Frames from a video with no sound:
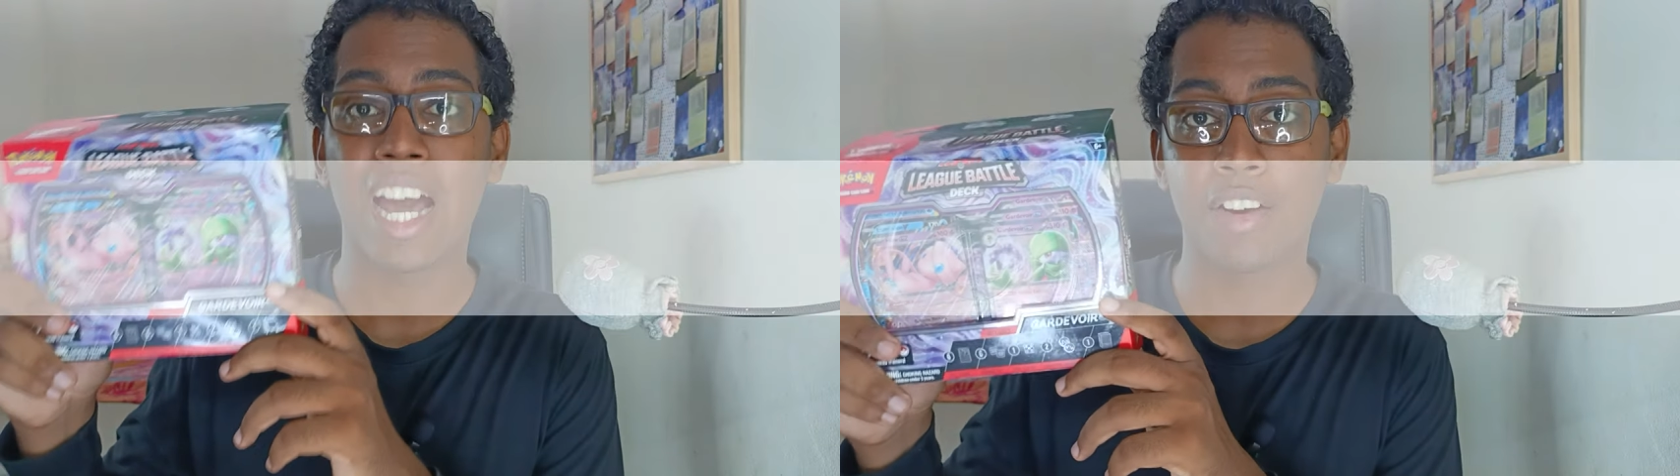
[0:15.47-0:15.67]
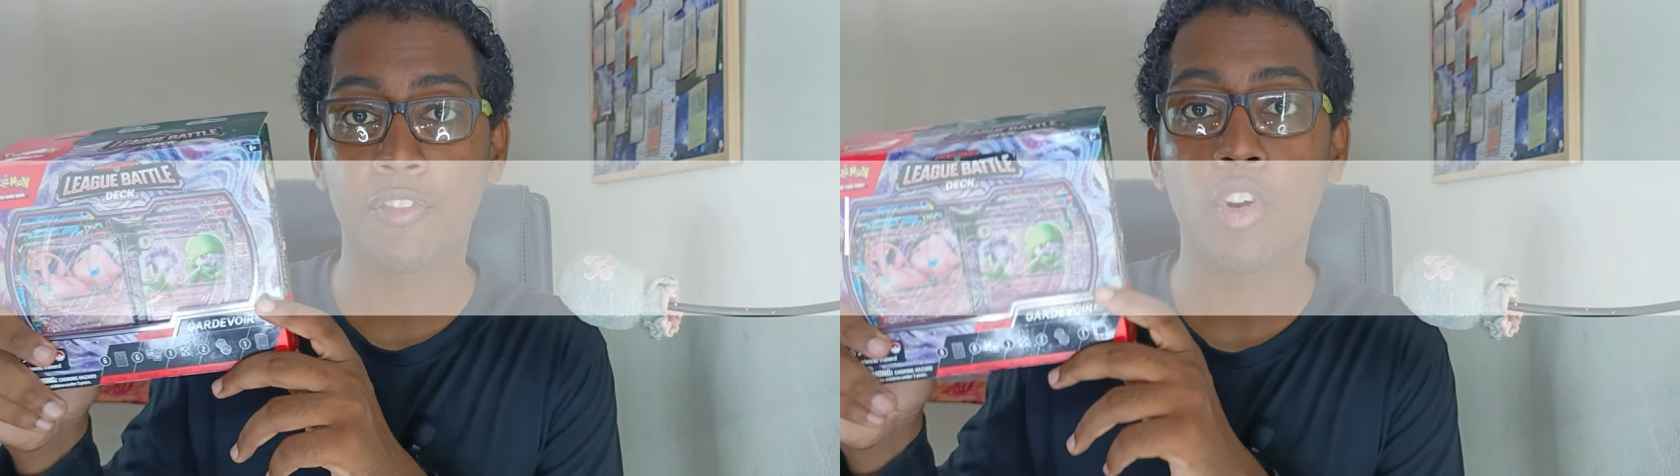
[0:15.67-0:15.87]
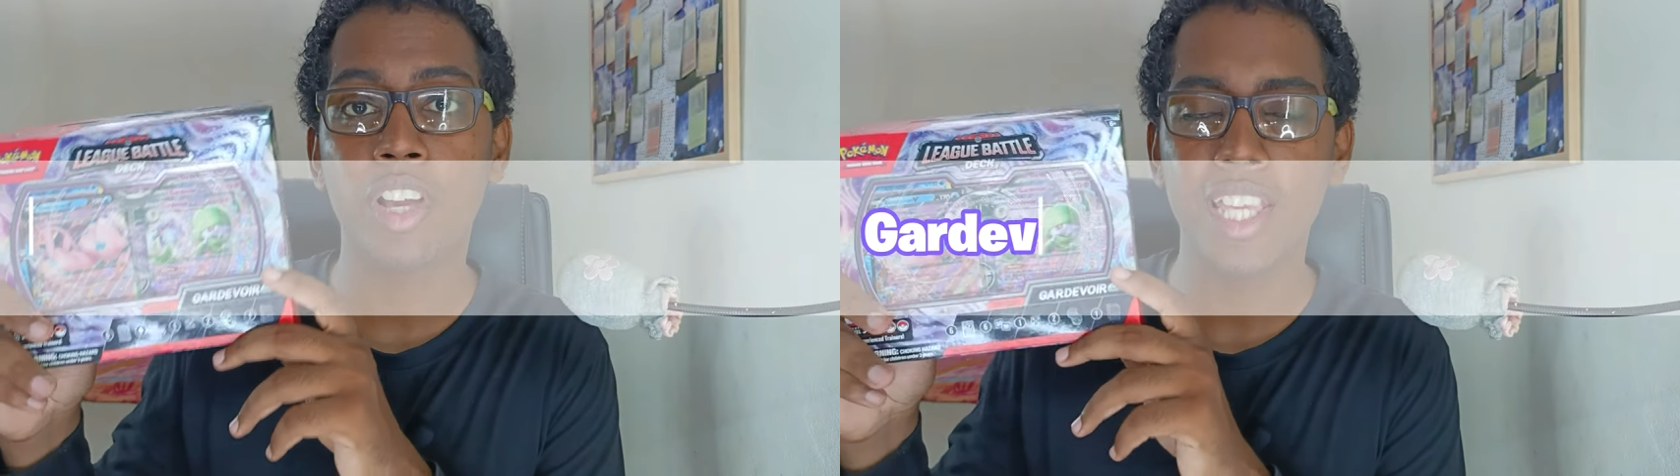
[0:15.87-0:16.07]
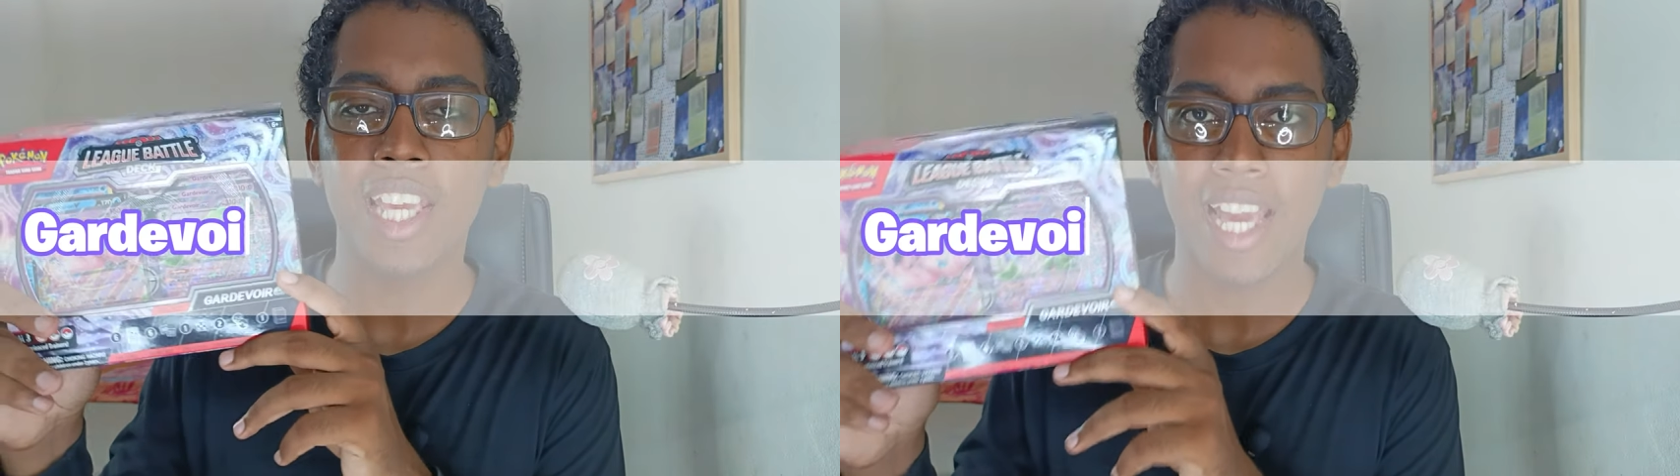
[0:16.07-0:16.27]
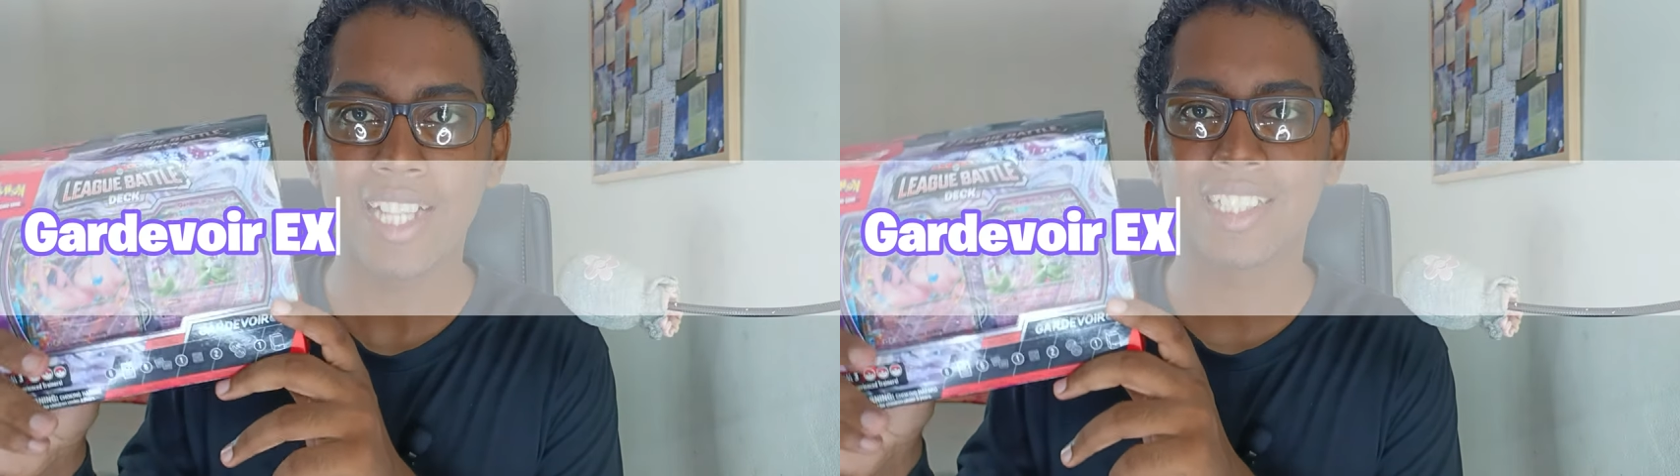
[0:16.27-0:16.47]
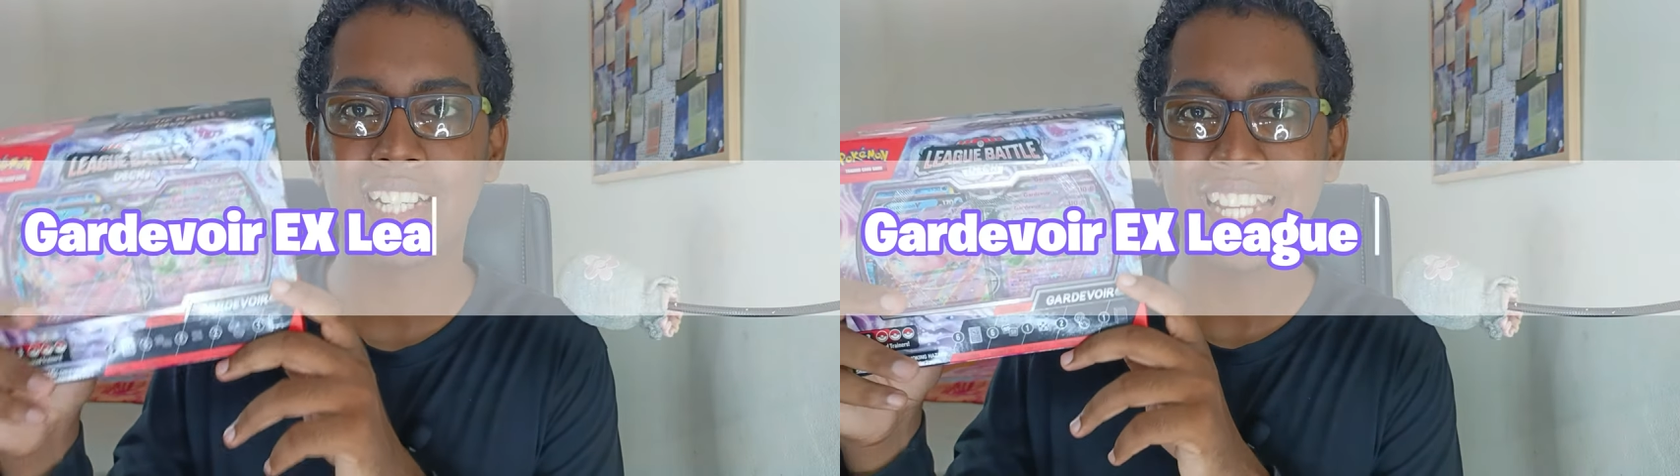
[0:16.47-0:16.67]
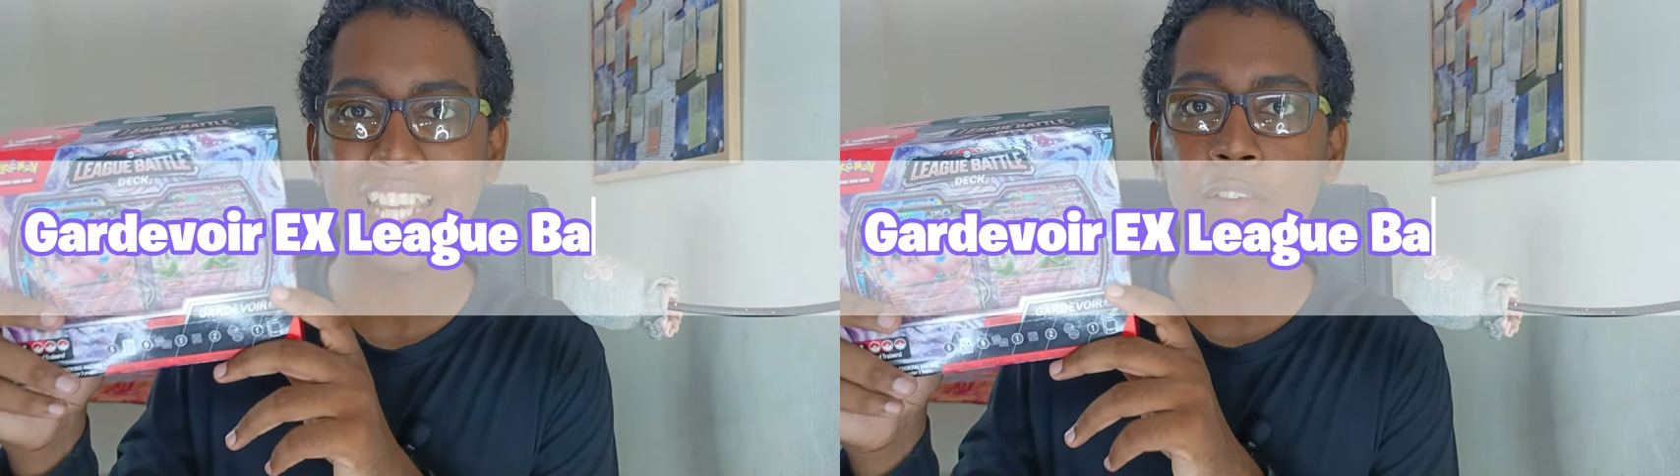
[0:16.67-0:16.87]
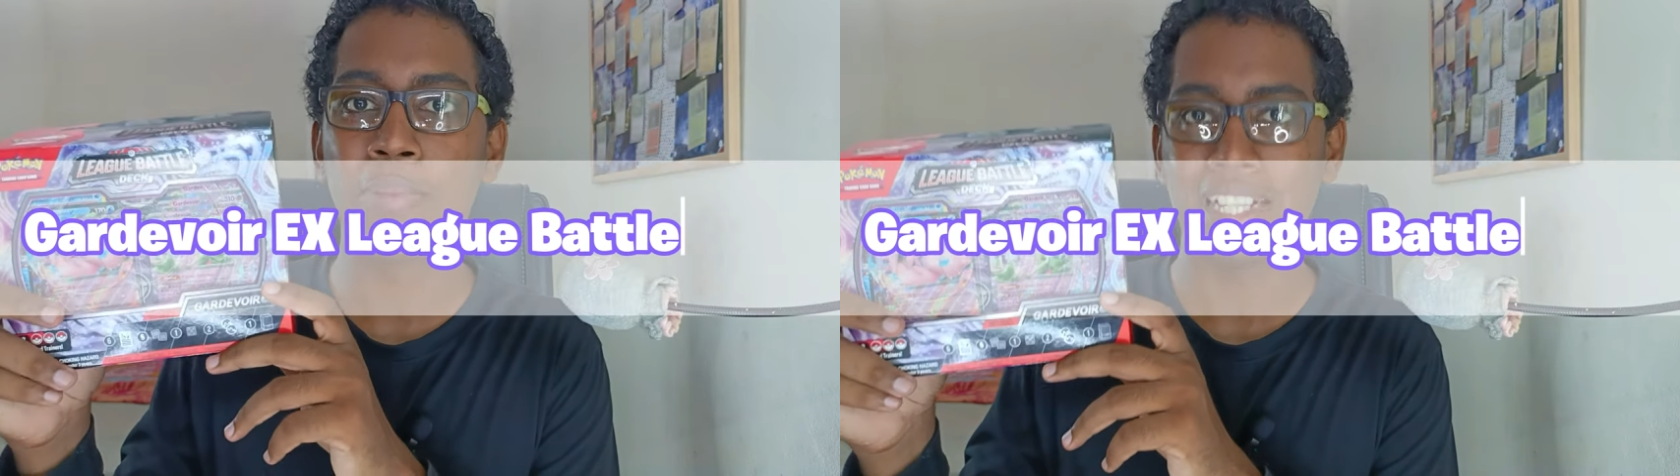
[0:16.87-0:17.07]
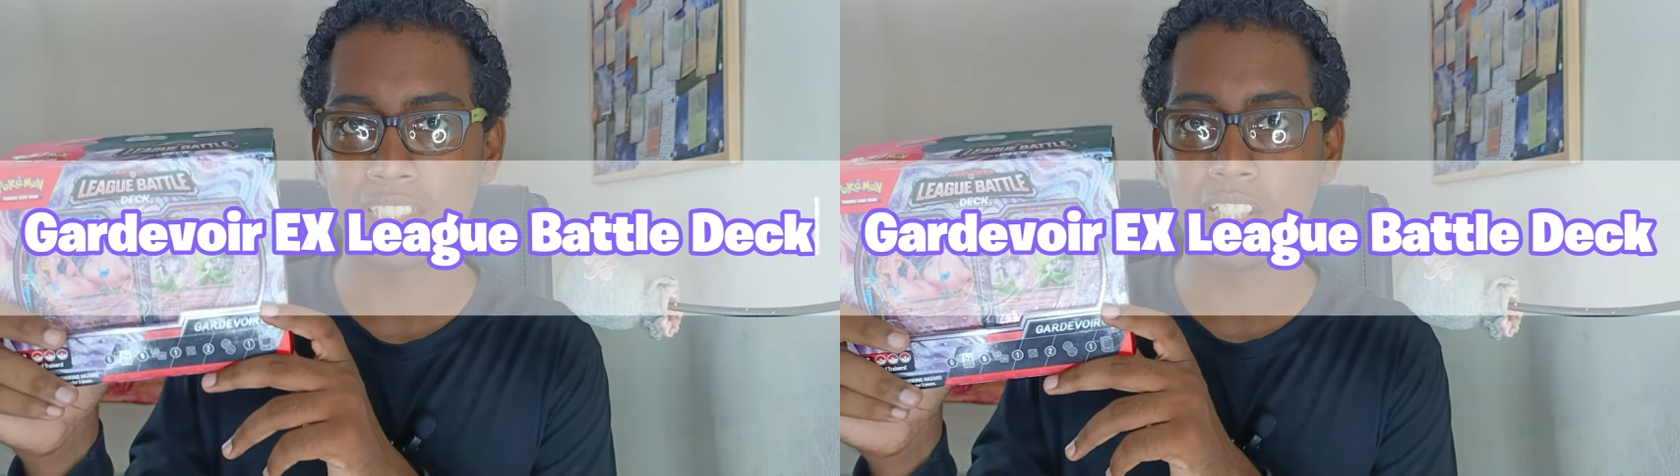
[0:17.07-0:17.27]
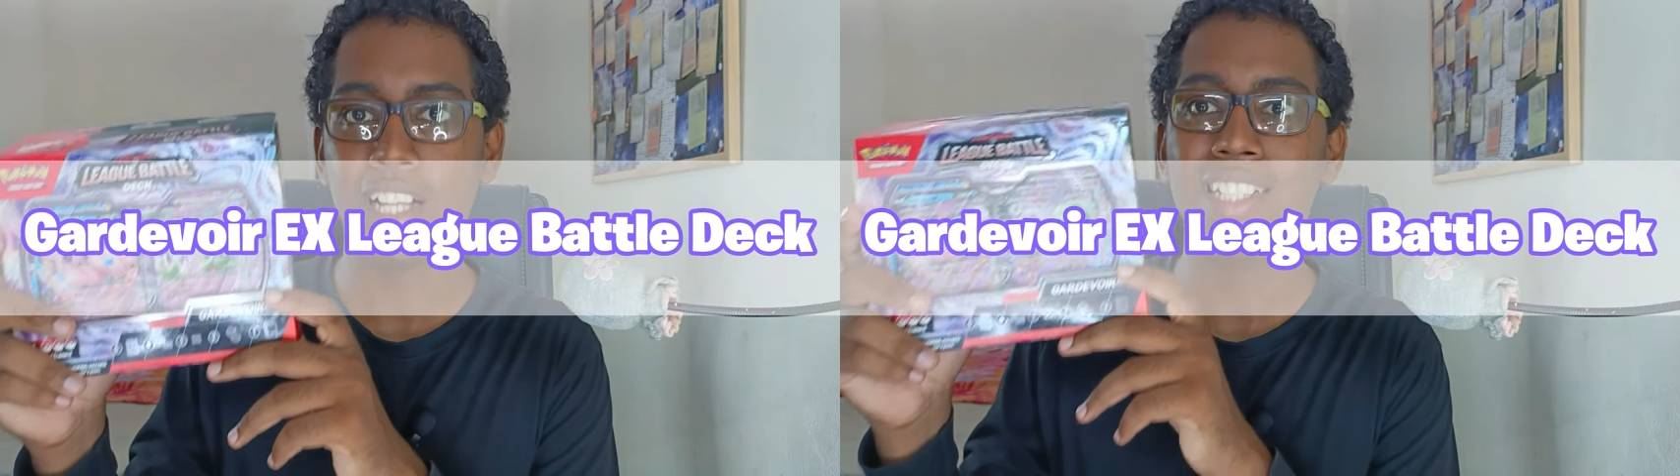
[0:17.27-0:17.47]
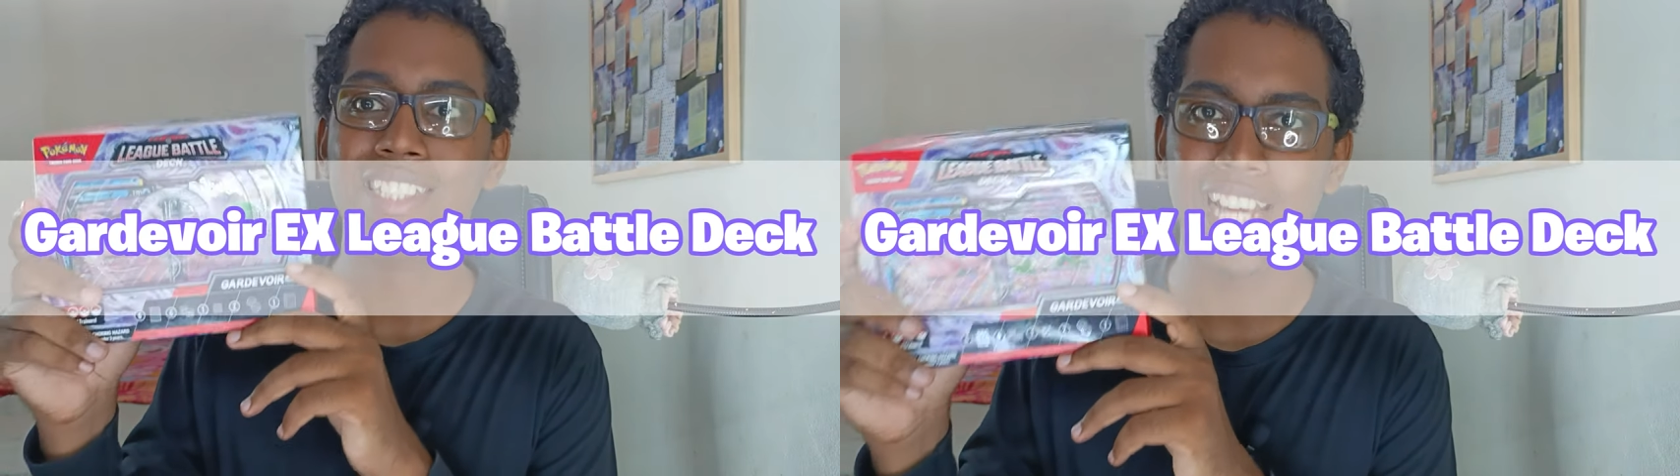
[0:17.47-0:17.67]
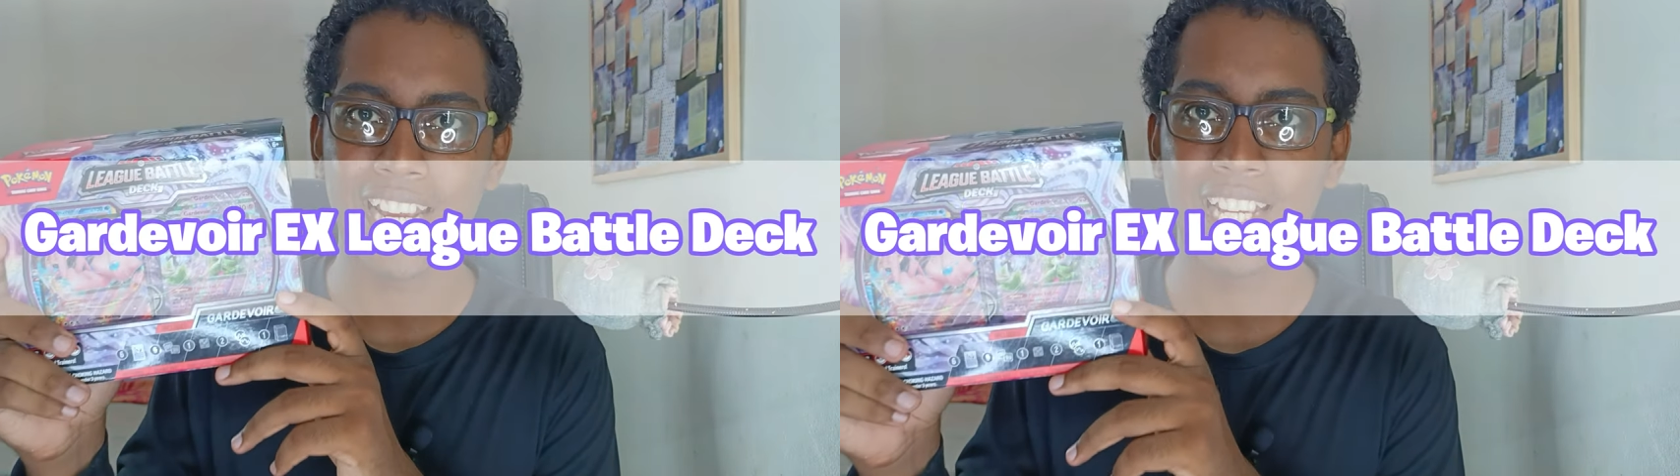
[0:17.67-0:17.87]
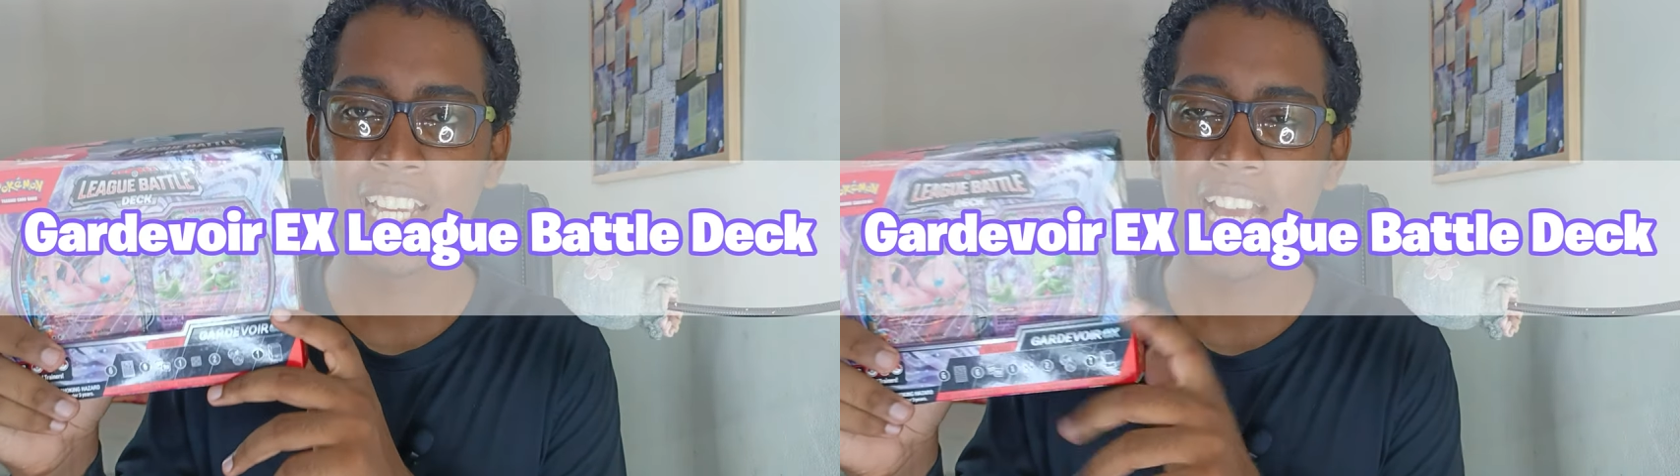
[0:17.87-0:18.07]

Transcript: Gardevoir E X League Battle deck.